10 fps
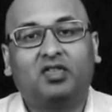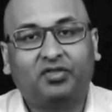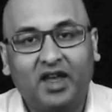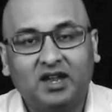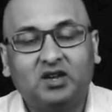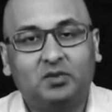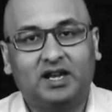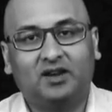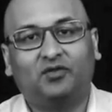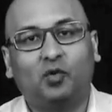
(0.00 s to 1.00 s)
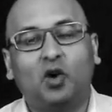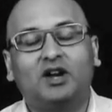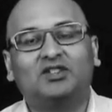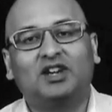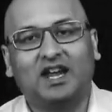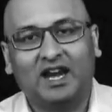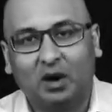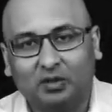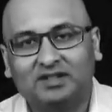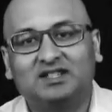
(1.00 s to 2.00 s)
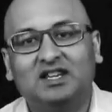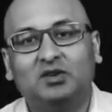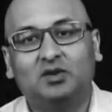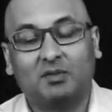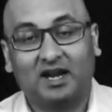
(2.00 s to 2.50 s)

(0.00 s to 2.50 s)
Thank you again for watching, and I will see you in my